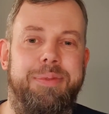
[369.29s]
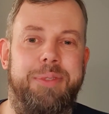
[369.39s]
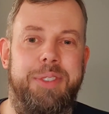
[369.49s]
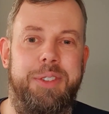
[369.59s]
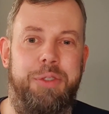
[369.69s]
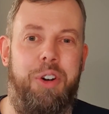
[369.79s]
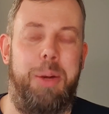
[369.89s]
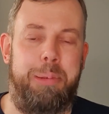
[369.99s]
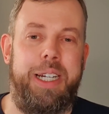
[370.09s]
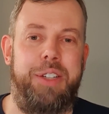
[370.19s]
the
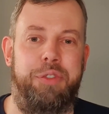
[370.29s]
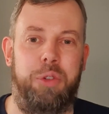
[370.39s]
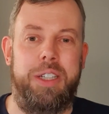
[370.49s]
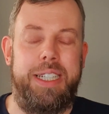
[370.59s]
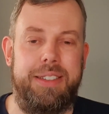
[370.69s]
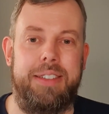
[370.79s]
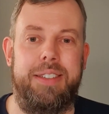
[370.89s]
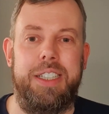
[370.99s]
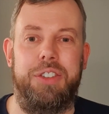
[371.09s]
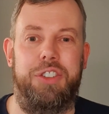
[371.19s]
right breaker for the
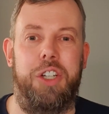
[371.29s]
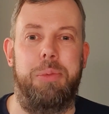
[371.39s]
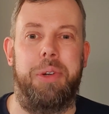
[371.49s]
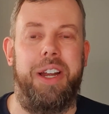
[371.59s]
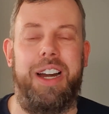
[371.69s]
existing consumer unit.